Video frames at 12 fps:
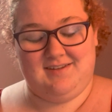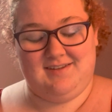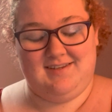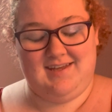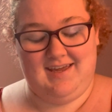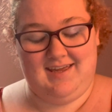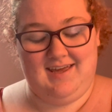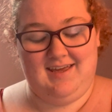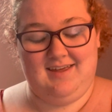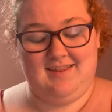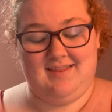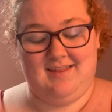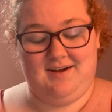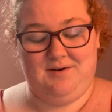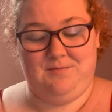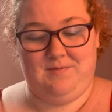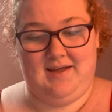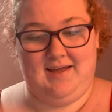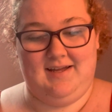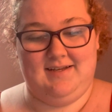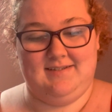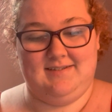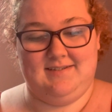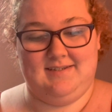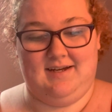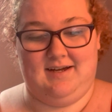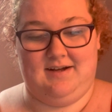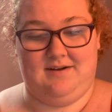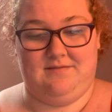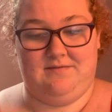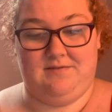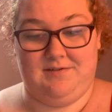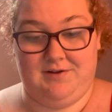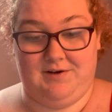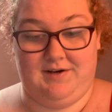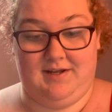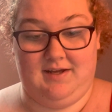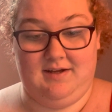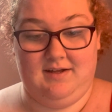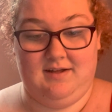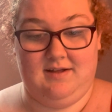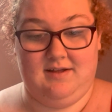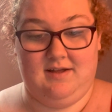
taking their ways of learning